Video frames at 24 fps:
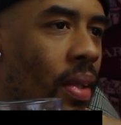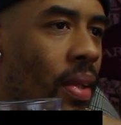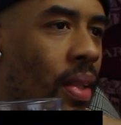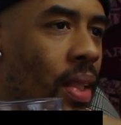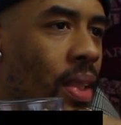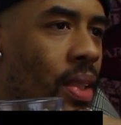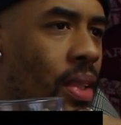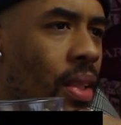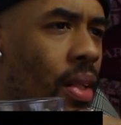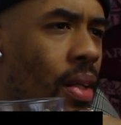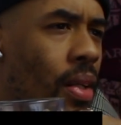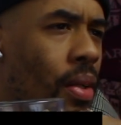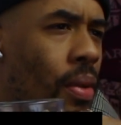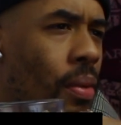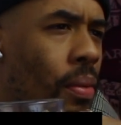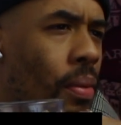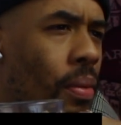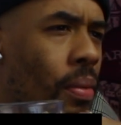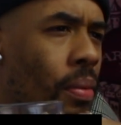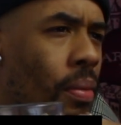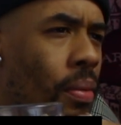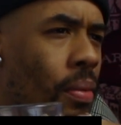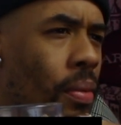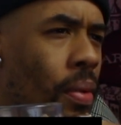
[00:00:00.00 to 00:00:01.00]
Let's go.
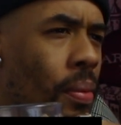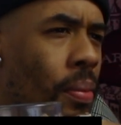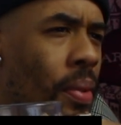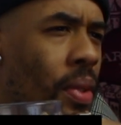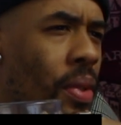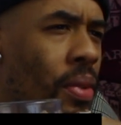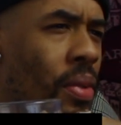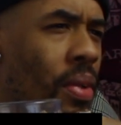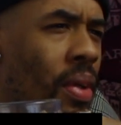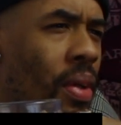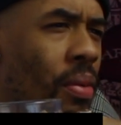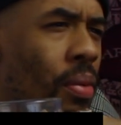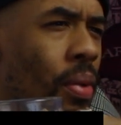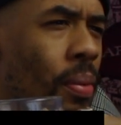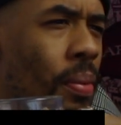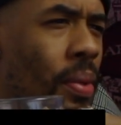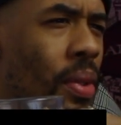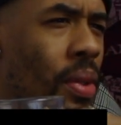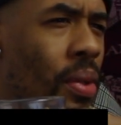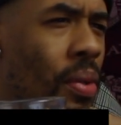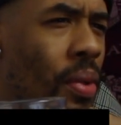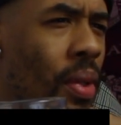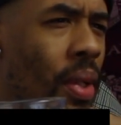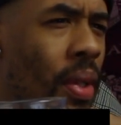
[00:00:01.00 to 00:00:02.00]
What we doing? What
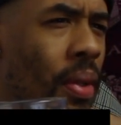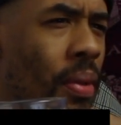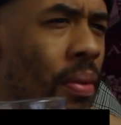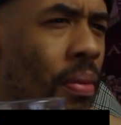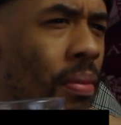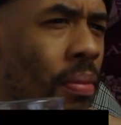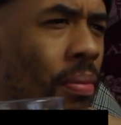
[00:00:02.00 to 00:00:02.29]
we doing?